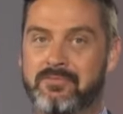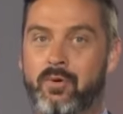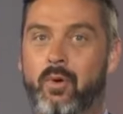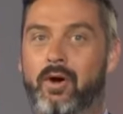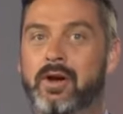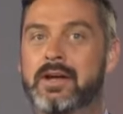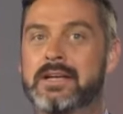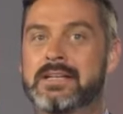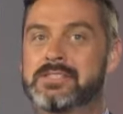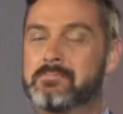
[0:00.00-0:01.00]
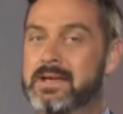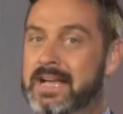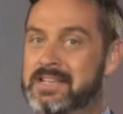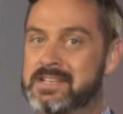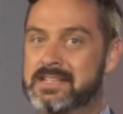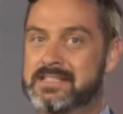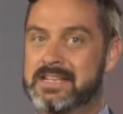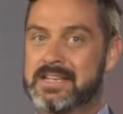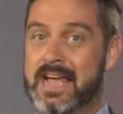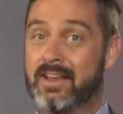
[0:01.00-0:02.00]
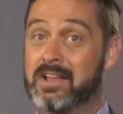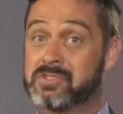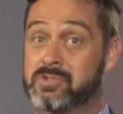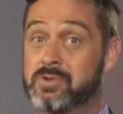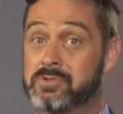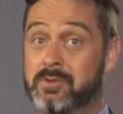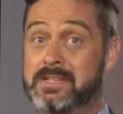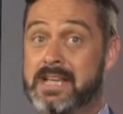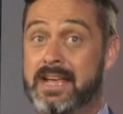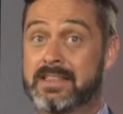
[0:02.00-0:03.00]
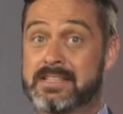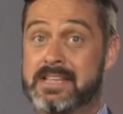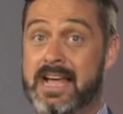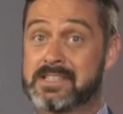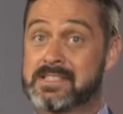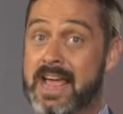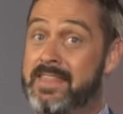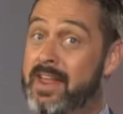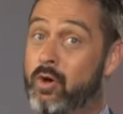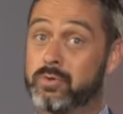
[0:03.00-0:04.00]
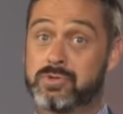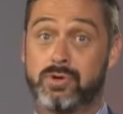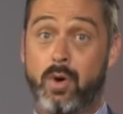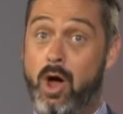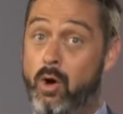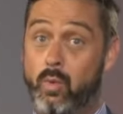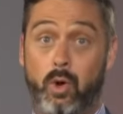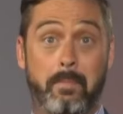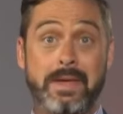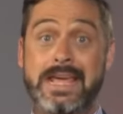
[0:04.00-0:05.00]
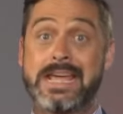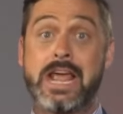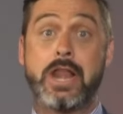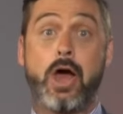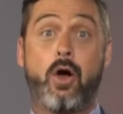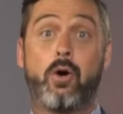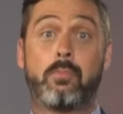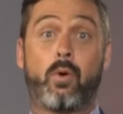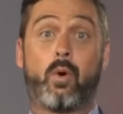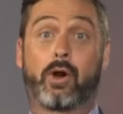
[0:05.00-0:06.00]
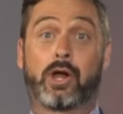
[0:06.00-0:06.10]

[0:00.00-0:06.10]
4, it's a big SAT day. Lots of students are going to be taking the test, and that old duo will be no more.